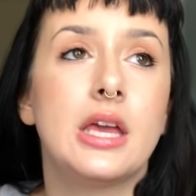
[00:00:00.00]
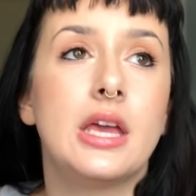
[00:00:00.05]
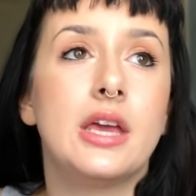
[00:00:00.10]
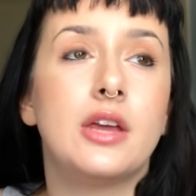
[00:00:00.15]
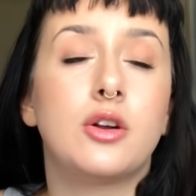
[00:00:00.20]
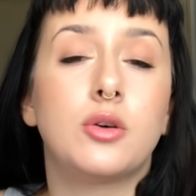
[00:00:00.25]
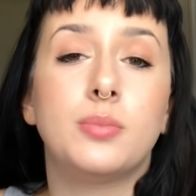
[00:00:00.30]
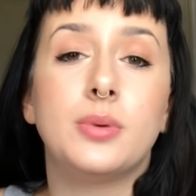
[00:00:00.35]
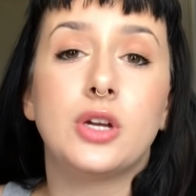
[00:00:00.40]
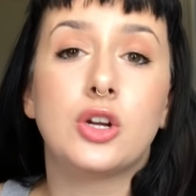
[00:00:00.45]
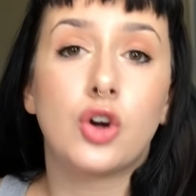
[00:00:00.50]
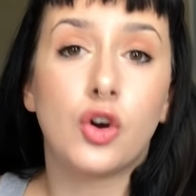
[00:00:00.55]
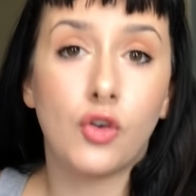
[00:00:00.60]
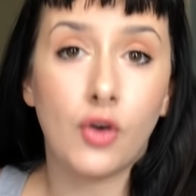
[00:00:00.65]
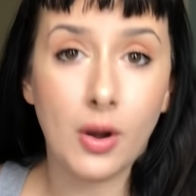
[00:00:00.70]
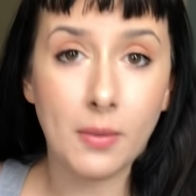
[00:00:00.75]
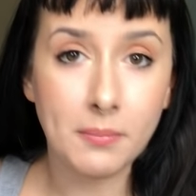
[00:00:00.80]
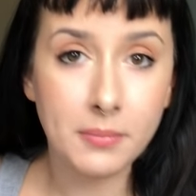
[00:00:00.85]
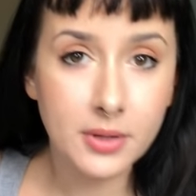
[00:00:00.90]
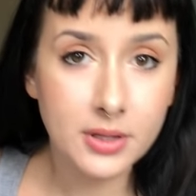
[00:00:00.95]
It'll be
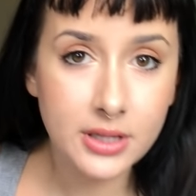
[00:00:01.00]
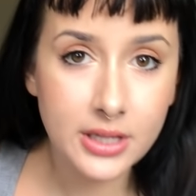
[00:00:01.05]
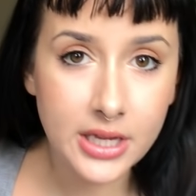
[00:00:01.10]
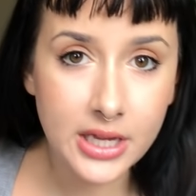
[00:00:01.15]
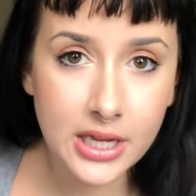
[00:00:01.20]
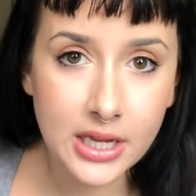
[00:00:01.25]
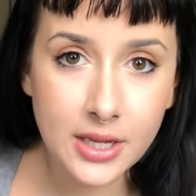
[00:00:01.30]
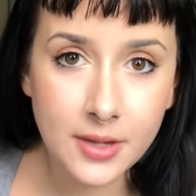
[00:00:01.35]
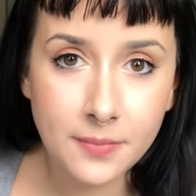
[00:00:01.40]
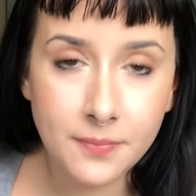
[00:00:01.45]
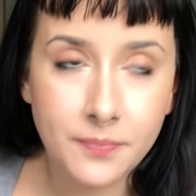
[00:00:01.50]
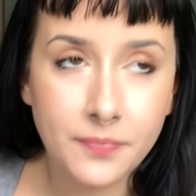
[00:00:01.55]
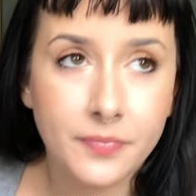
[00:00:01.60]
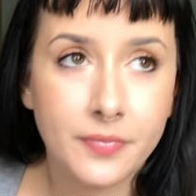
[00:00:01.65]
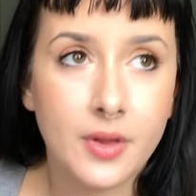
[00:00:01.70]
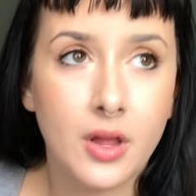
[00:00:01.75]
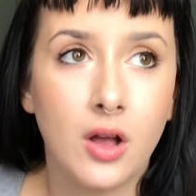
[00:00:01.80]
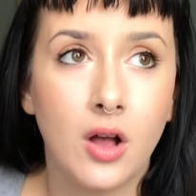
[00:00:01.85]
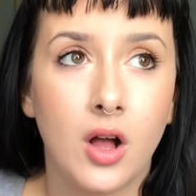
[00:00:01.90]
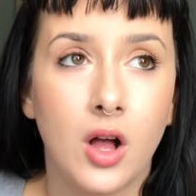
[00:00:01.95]
crumbly.
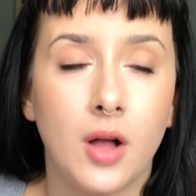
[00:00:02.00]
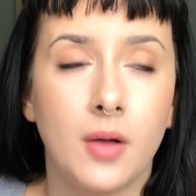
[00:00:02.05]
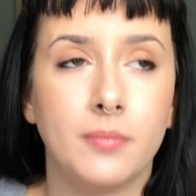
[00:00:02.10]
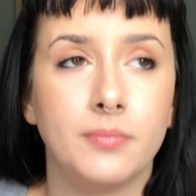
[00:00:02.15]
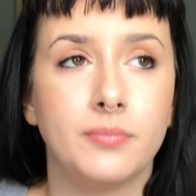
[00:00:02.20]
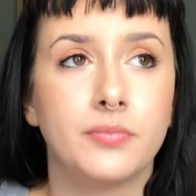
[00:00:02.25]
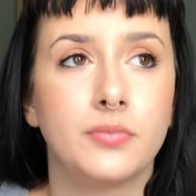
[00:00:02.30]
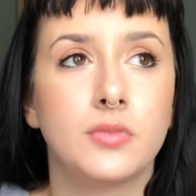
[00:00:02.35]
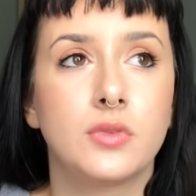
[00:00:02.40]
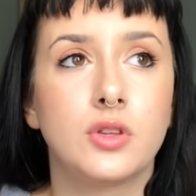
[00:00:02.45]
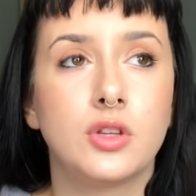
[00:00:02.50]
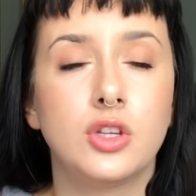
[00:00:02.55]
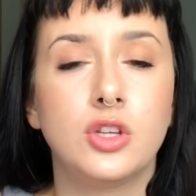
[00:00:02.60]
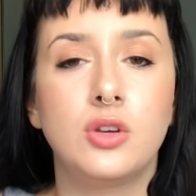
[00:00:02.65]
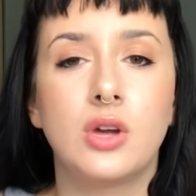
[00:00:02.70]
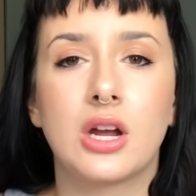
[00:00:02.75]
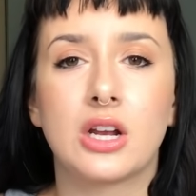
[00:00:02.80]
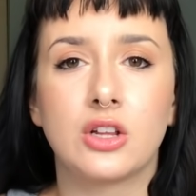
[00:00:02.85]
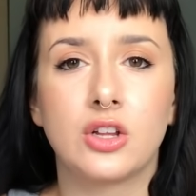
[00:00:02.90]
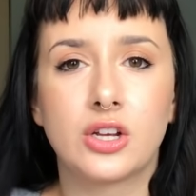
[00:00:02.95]

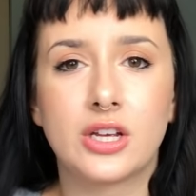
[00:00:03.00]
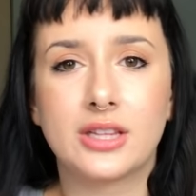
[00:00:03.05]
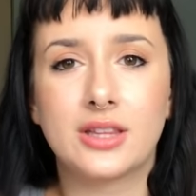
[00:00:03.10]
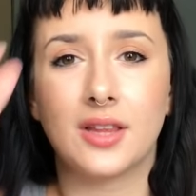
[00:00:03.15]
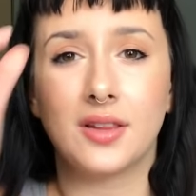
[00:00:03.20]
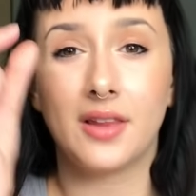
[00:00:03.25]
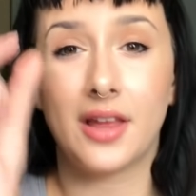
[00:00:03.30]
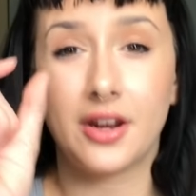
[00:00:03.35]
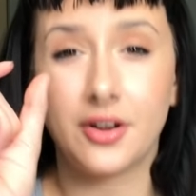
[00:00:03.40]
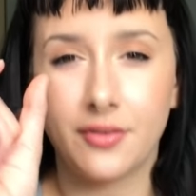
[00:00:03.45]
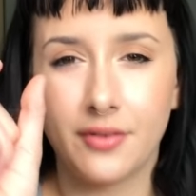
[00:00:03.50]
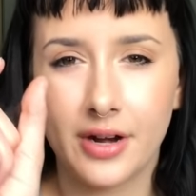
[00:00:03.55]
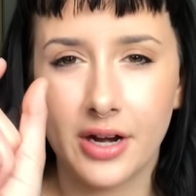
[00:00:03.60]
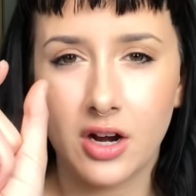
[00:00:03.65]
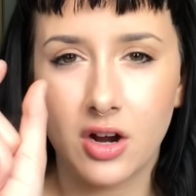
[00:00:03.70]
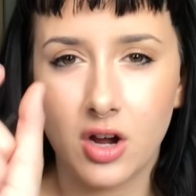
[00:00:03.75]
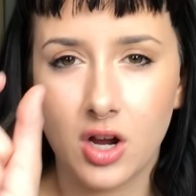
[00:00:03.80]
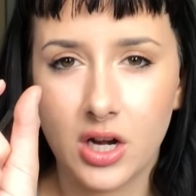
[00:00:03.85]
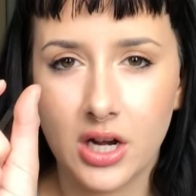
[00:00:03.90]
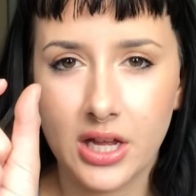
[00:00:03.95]
You gotta look at the
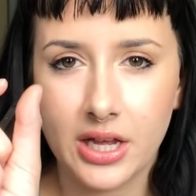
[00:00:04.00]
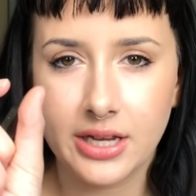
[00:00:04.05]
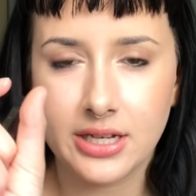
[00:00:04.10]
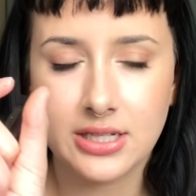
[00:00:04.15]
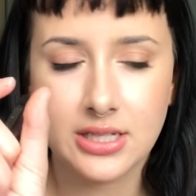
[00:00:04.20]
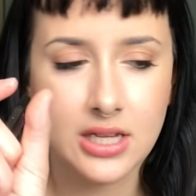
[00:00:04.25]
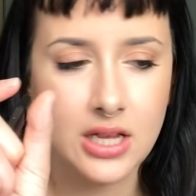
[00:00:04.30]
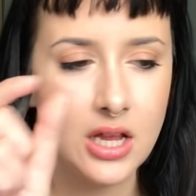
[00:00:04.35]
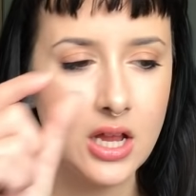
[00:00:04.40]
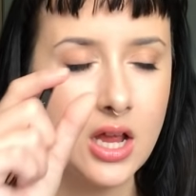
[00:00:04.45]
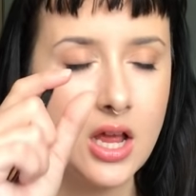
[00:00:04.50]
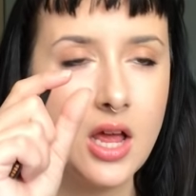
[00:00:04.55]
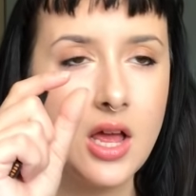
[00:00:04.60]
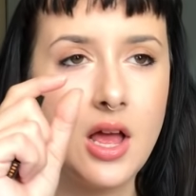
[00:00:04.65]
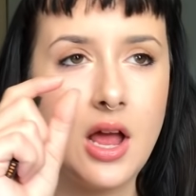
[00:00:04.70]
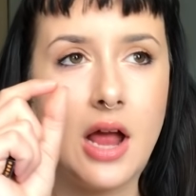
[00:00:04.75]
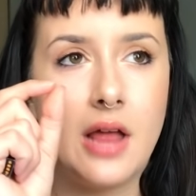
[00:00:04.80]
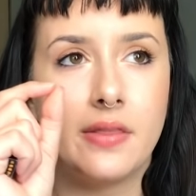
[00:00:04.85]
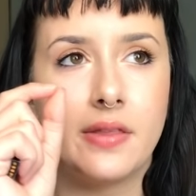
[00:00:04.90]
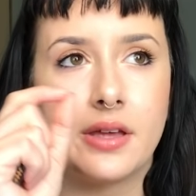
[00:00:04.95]
lettering on it,
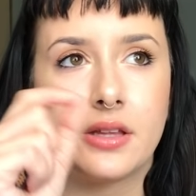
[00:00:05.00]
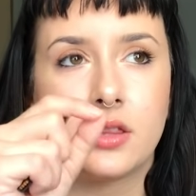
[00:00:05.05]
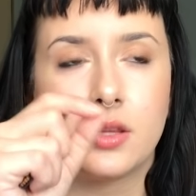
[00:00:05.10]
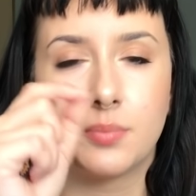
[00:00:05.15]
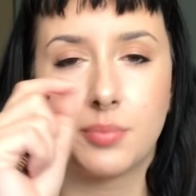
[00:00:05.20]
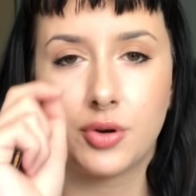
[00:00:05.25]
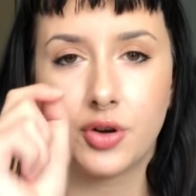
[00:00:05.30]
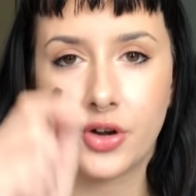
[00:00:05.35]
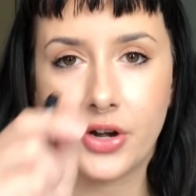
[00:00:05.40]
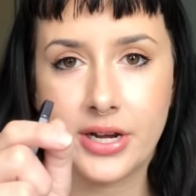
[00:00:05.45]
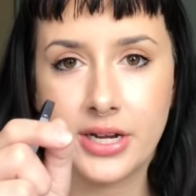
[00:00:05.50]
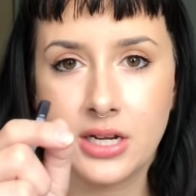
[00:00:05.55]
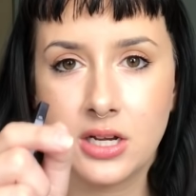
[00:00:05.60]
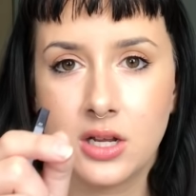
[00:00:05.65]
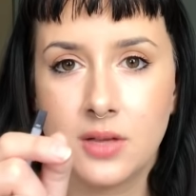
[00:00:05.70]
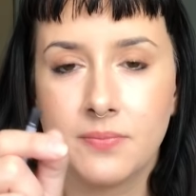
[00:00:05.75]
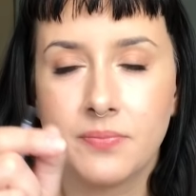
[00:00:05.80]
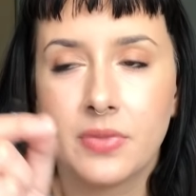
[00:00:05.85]
and like the print.